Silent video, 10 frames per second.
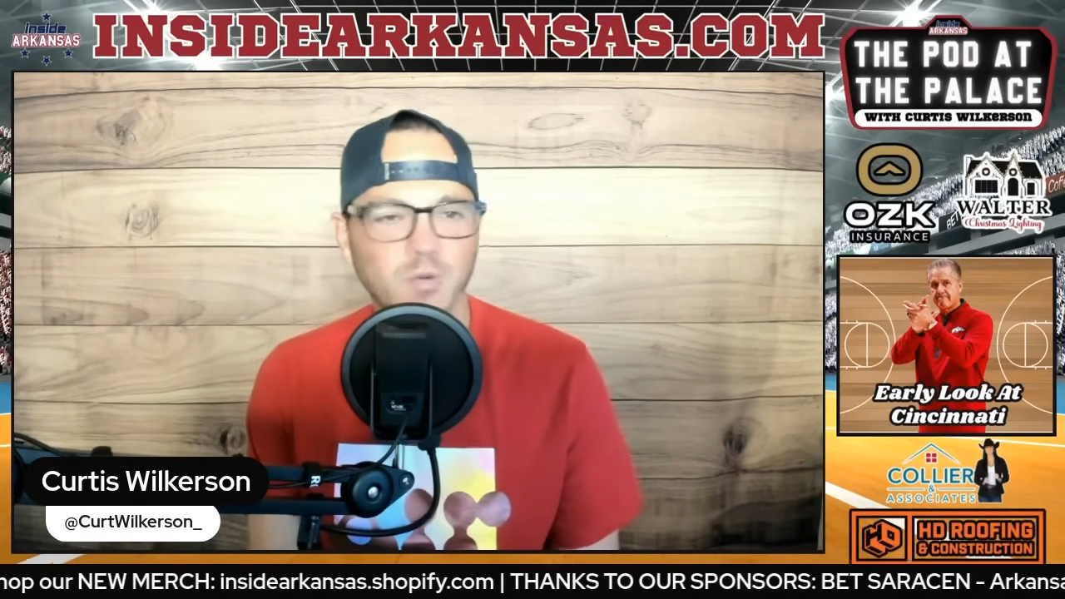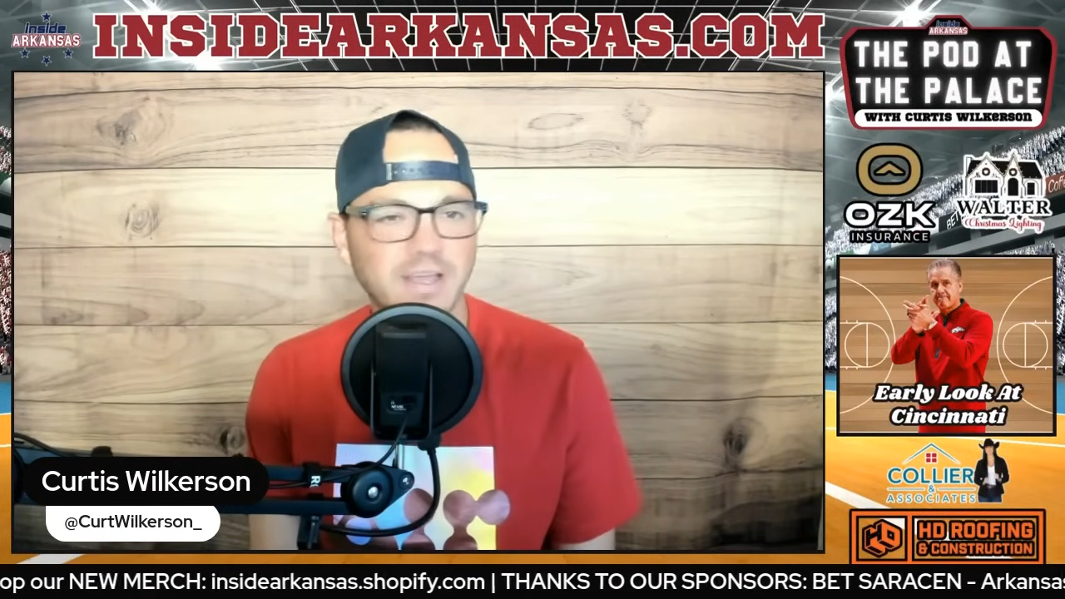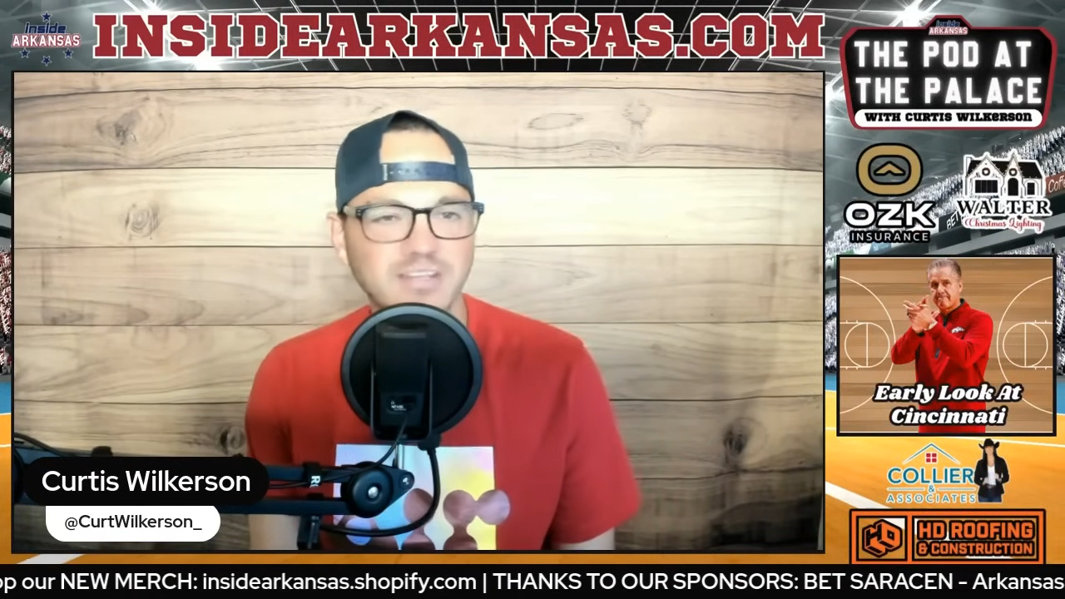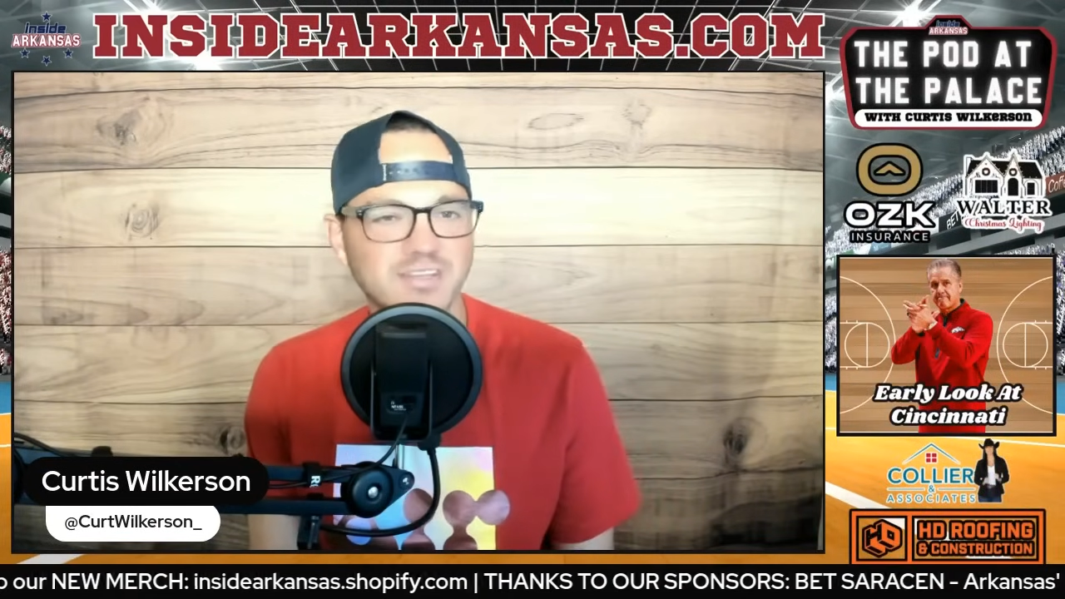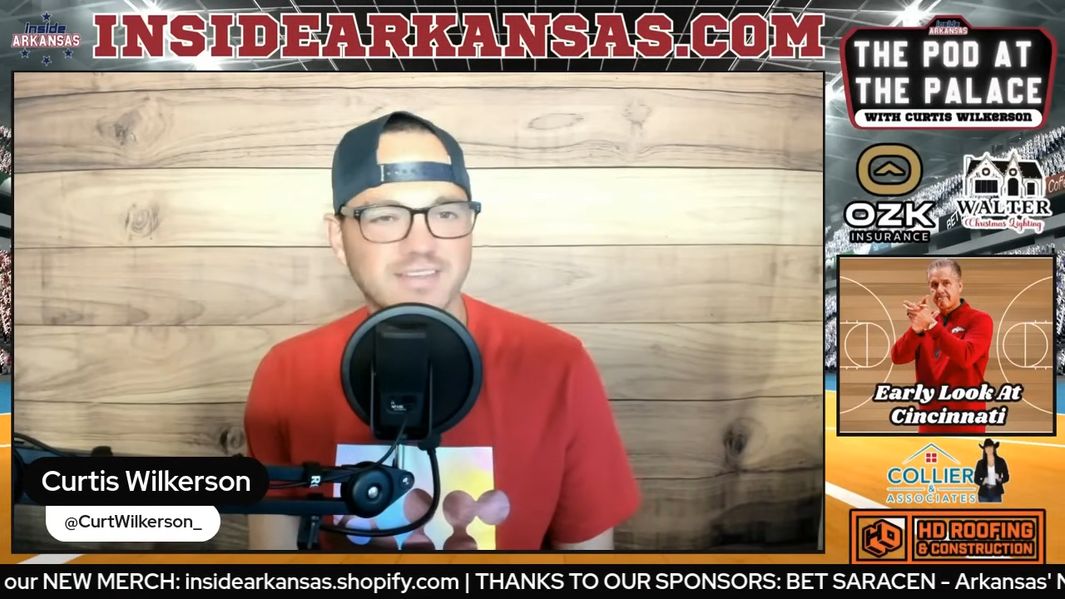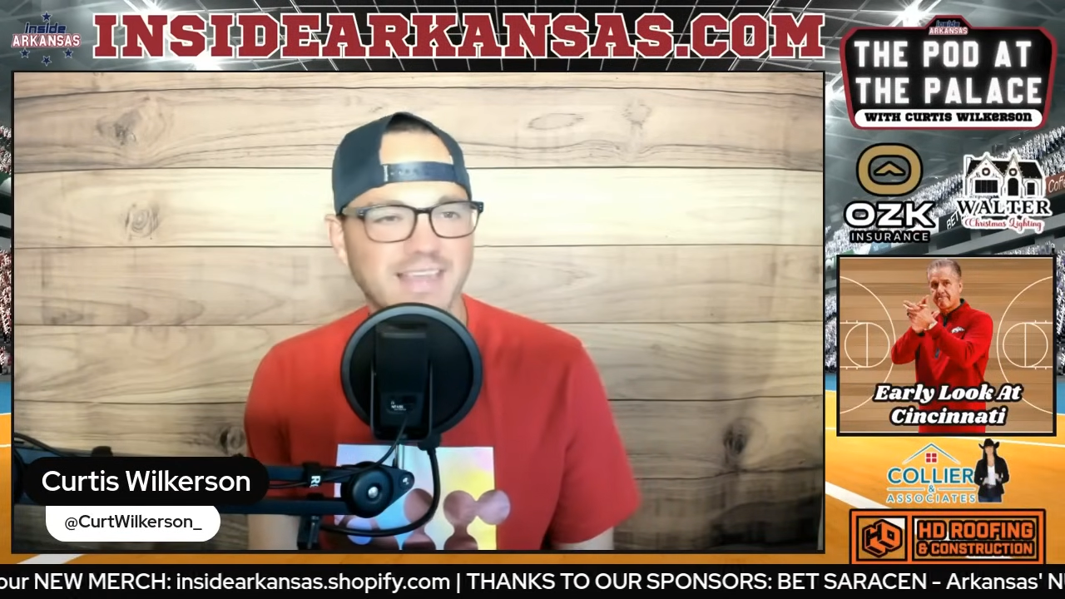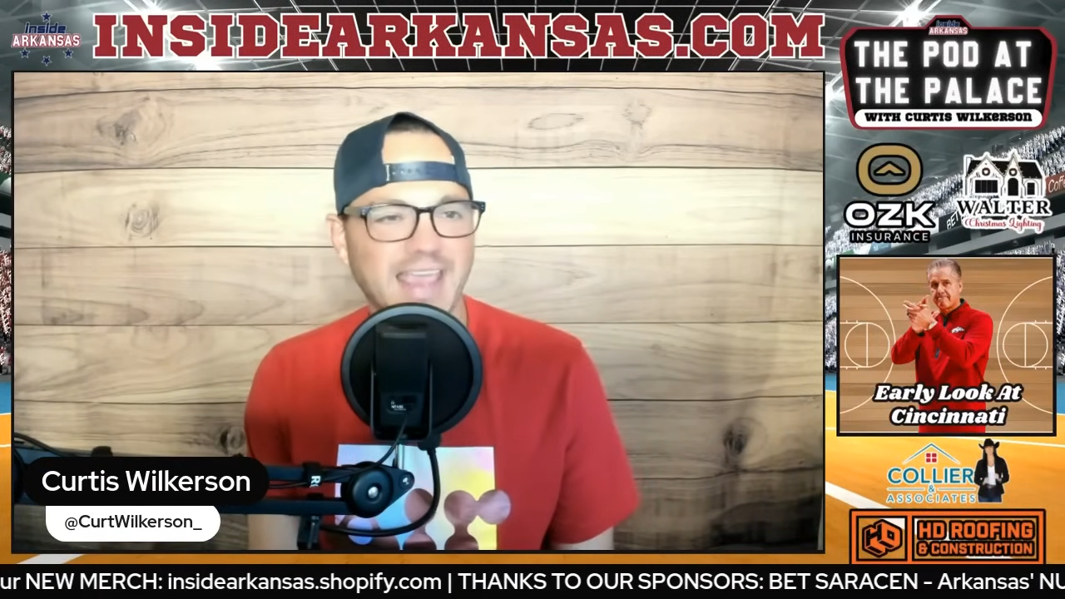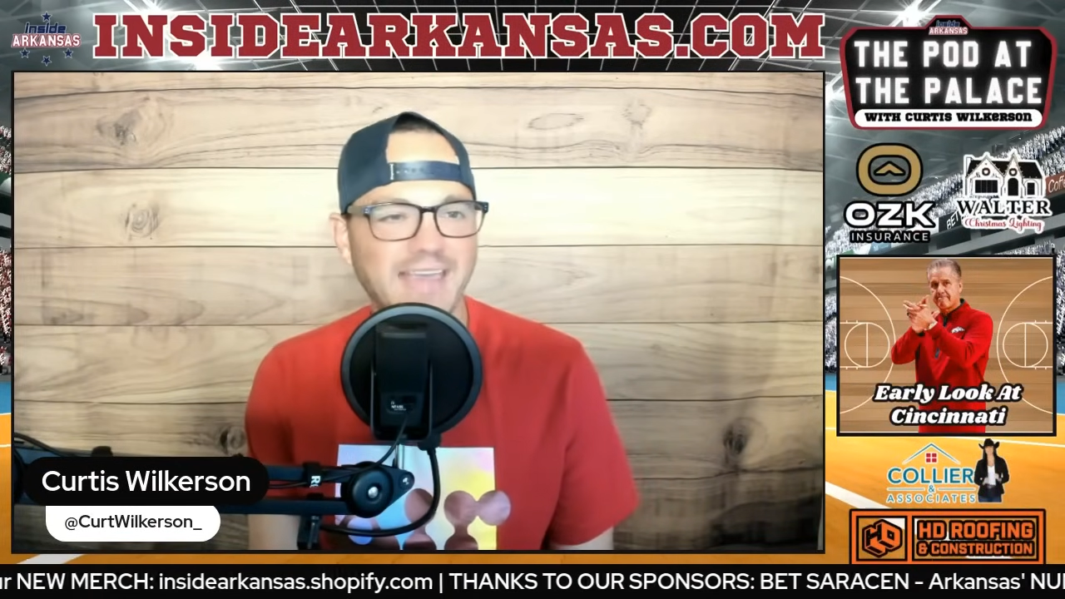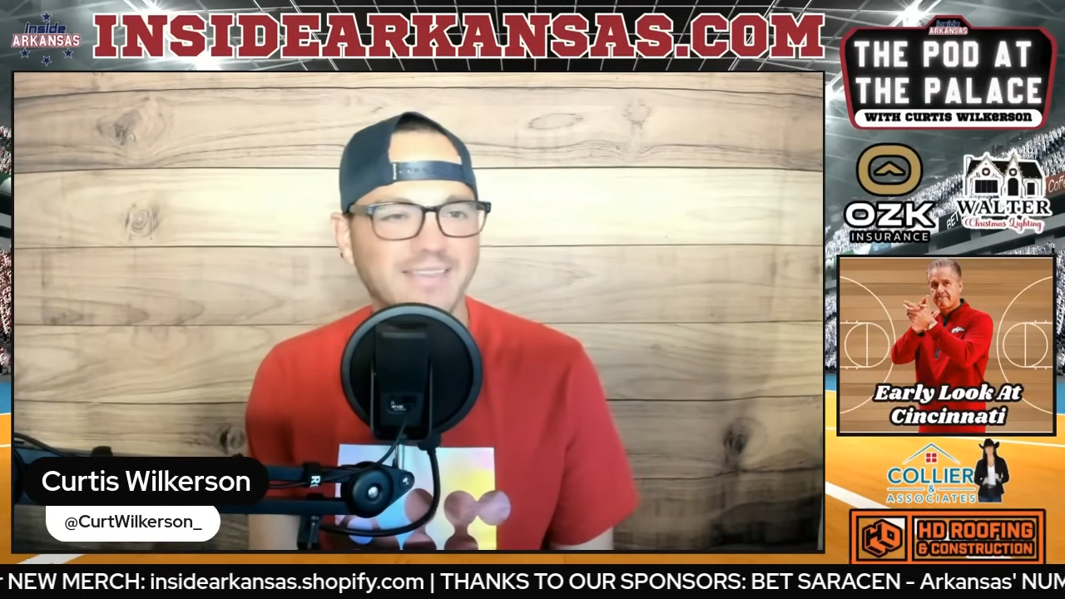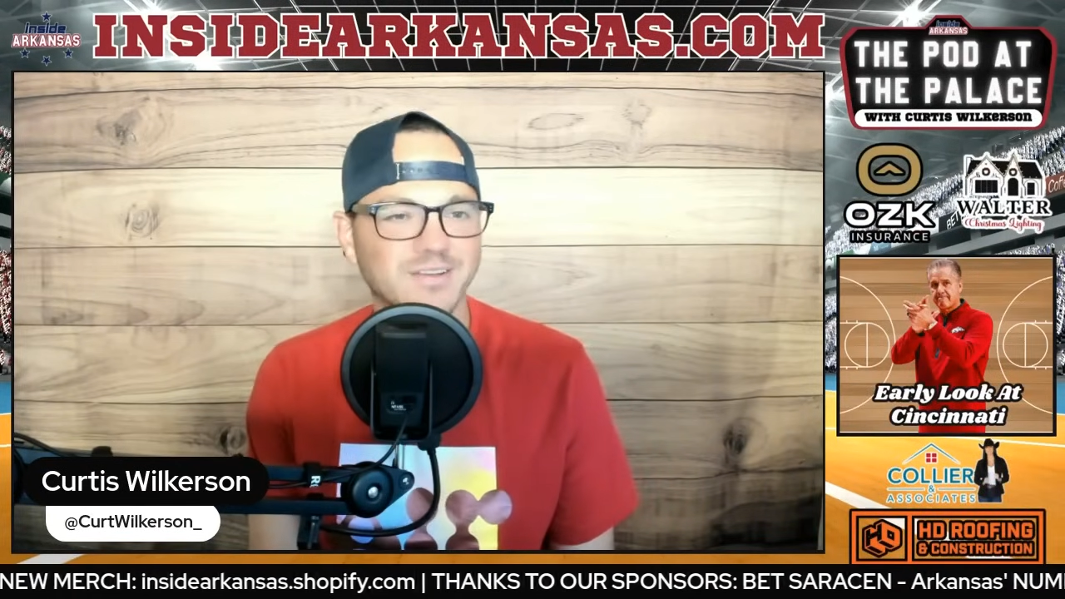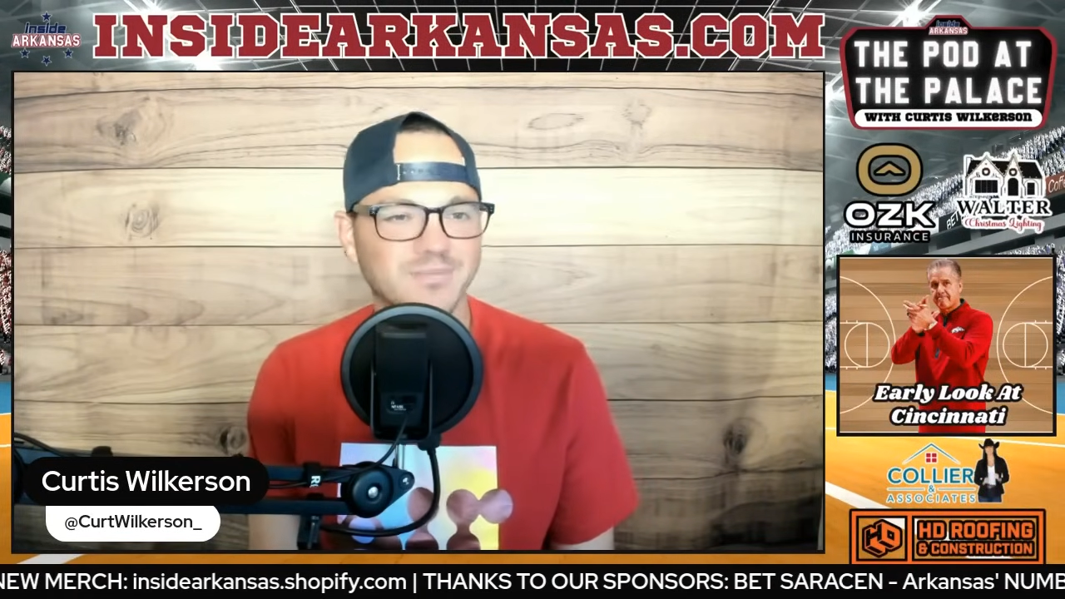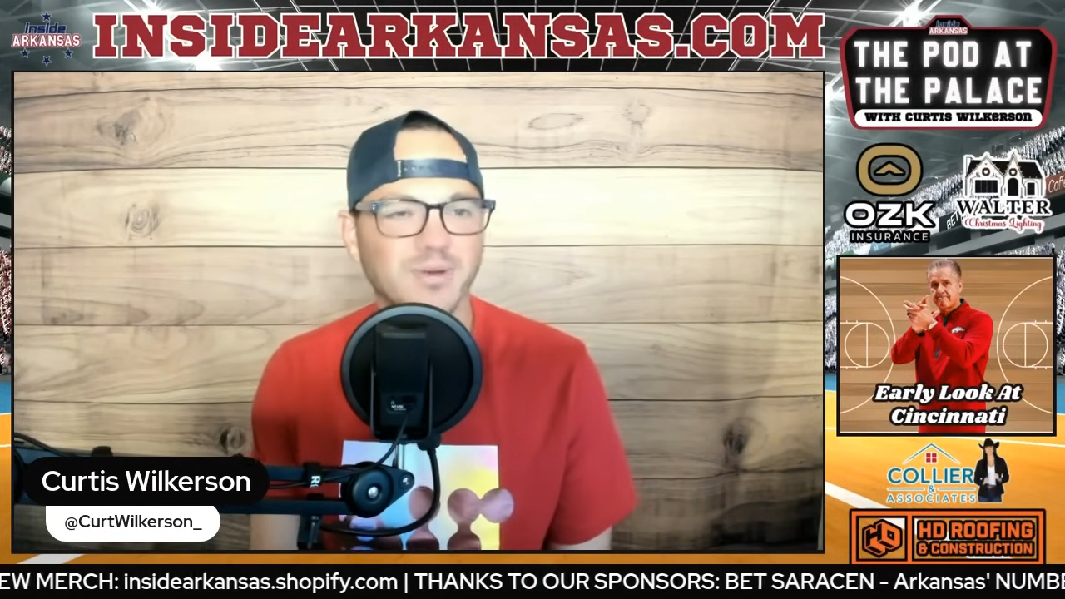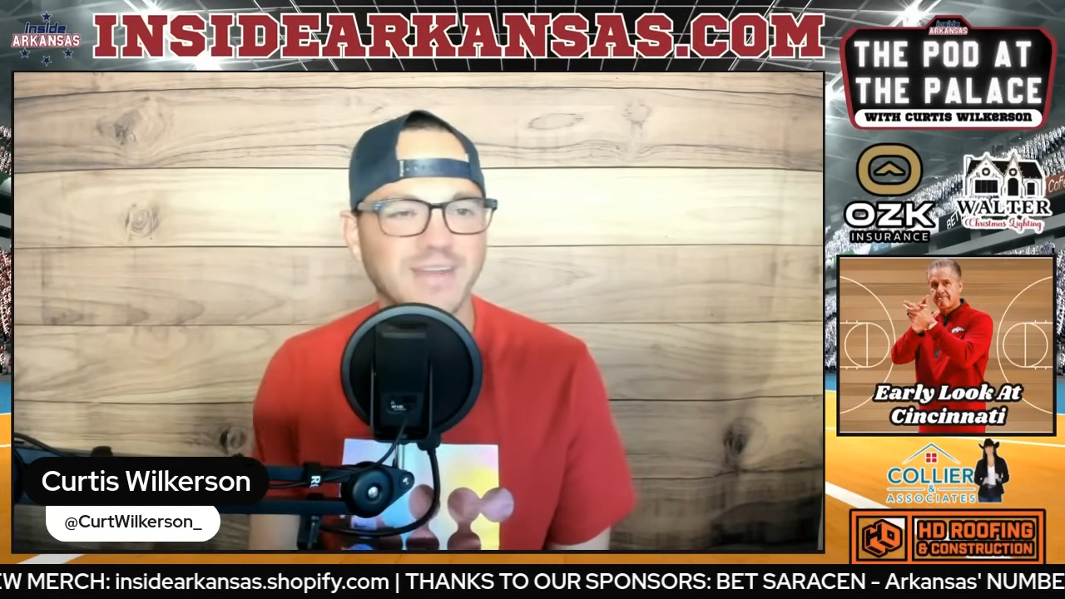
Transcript: mentions that they had there as well.